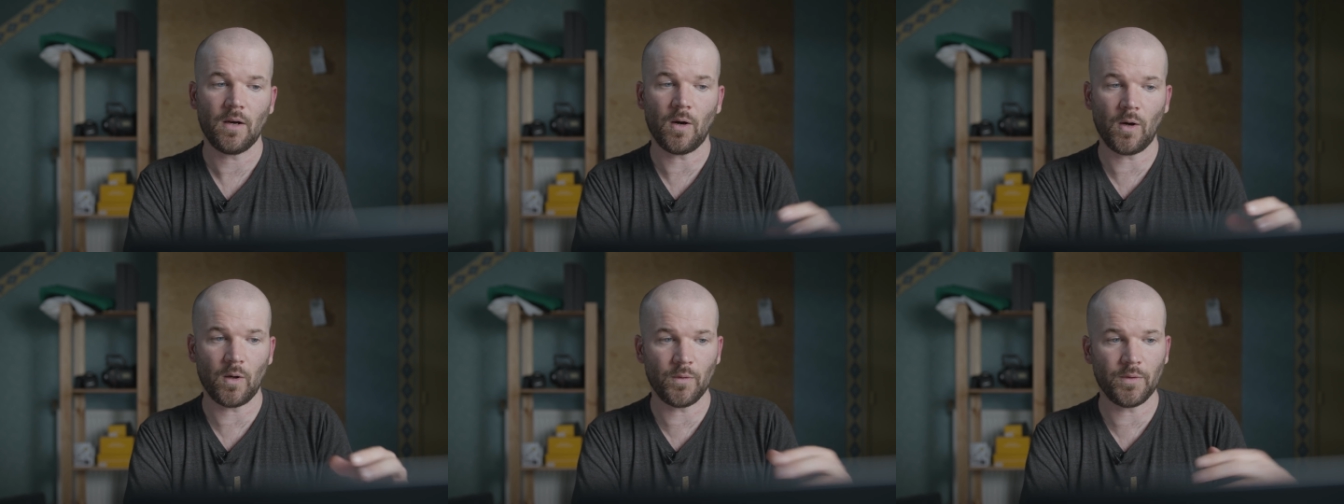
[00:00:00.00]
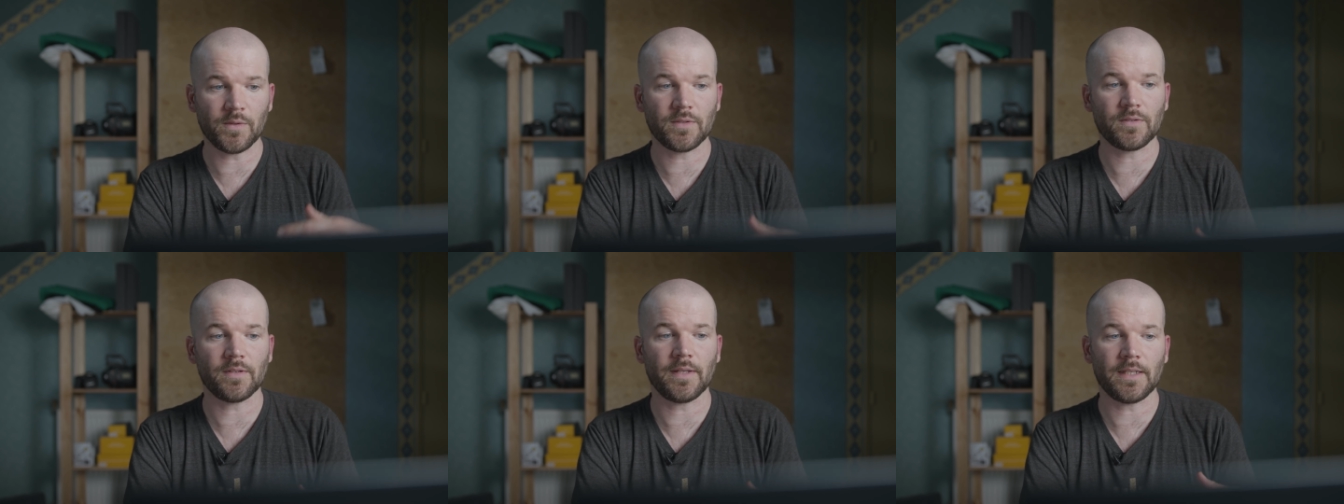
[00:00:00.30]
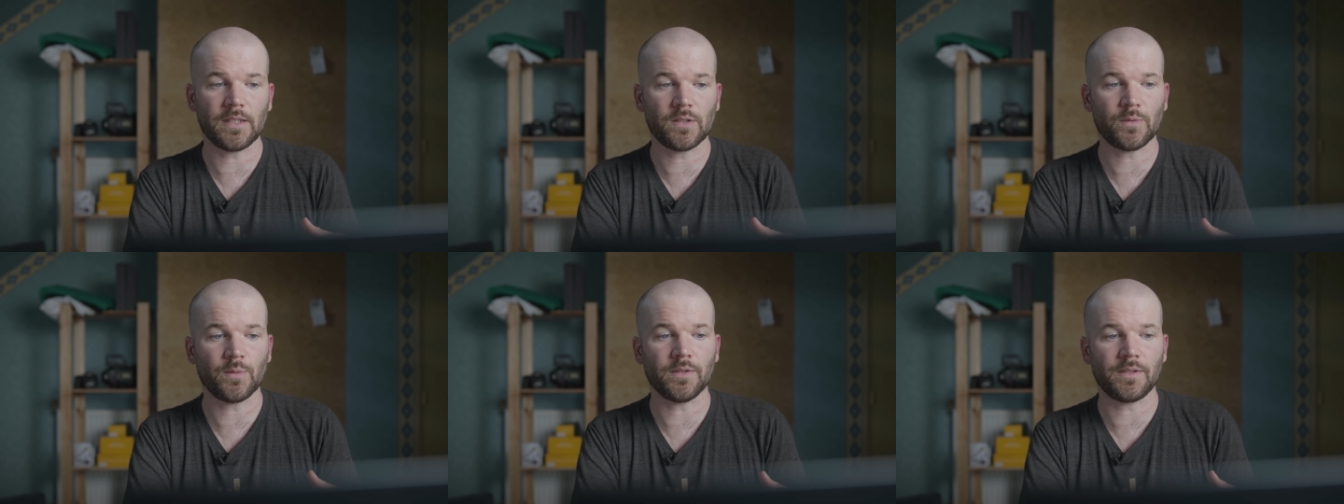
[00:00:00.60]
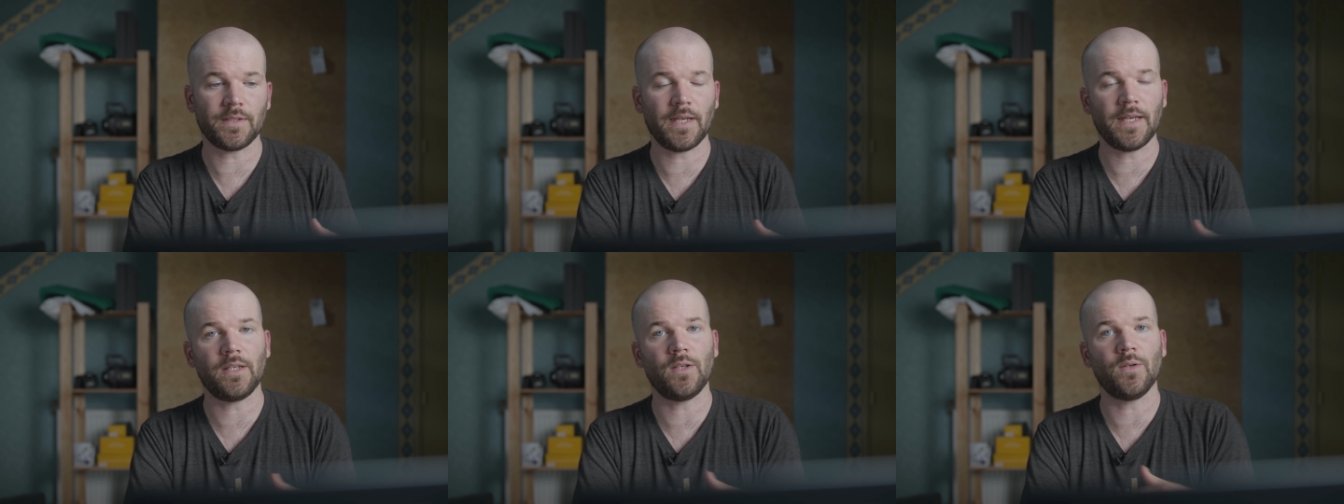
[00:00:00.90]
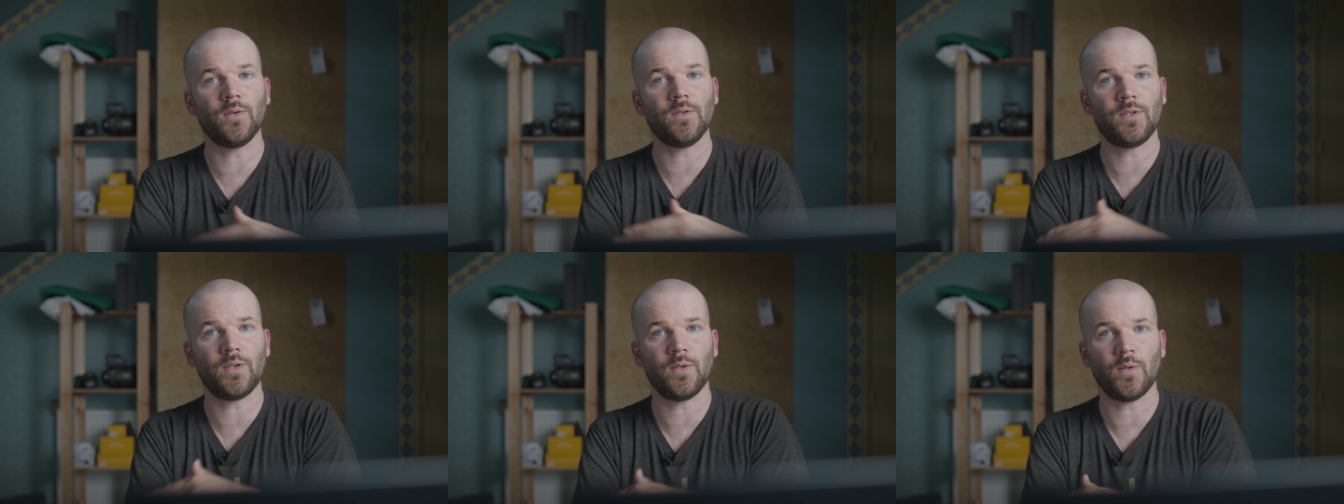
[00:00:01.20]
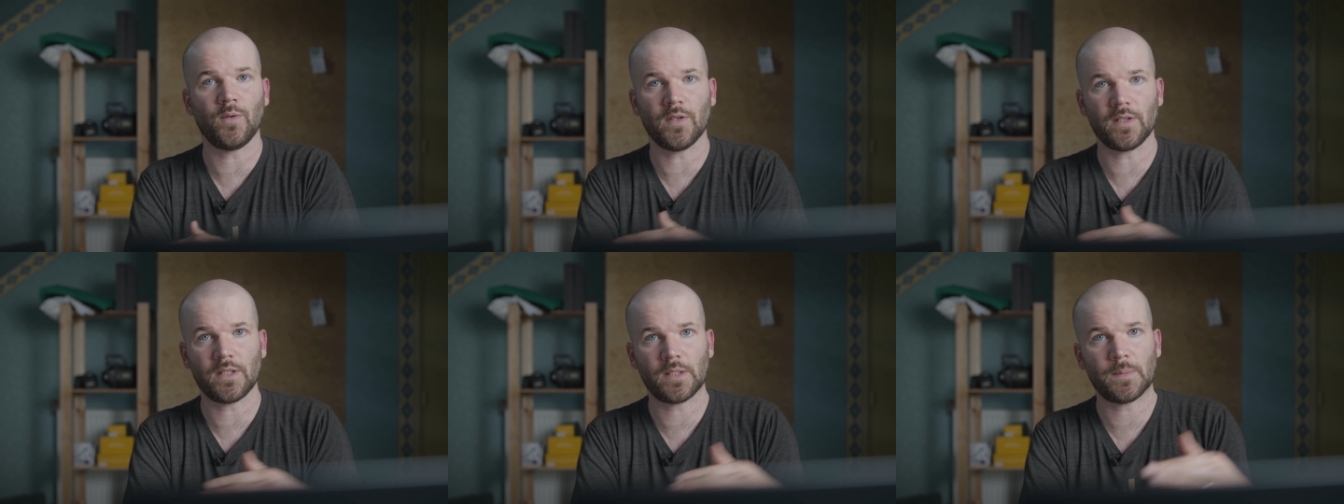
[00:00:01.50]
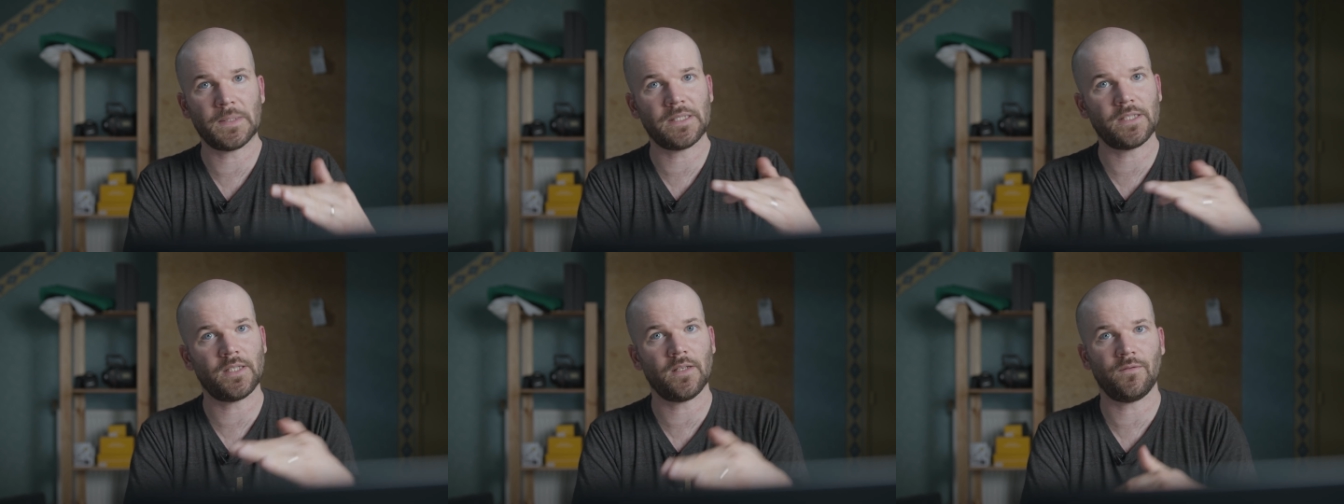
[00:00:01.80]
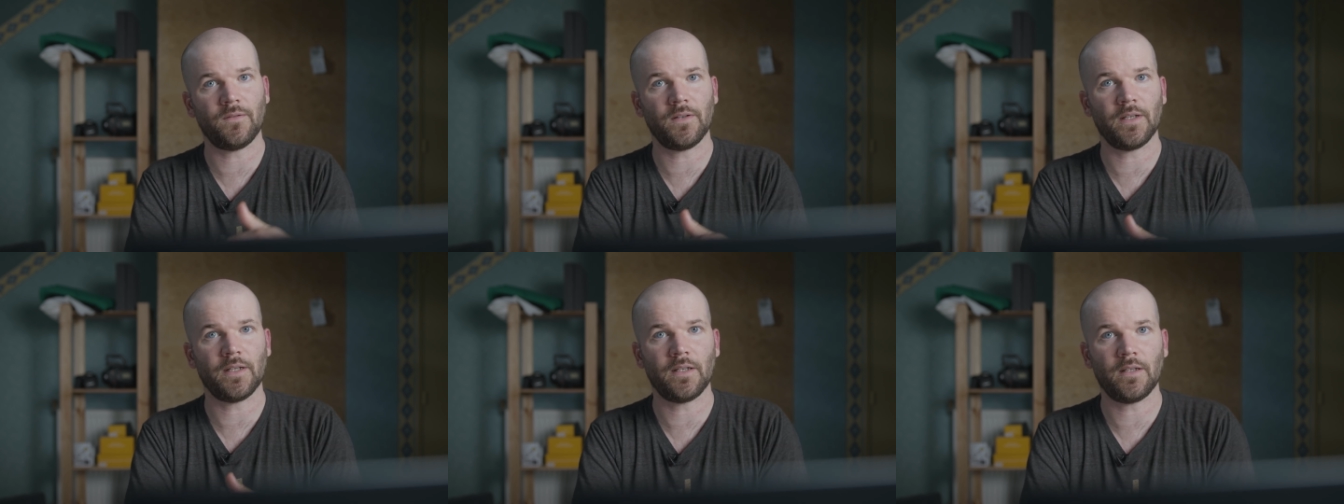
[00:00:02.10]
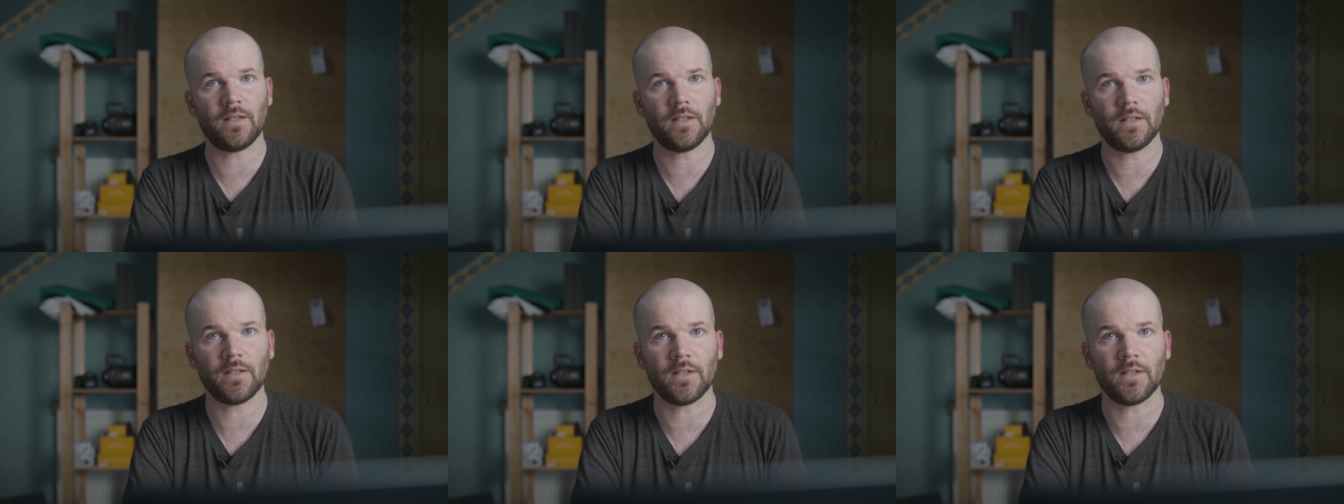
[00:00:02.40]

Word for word: all those links will take you to the specific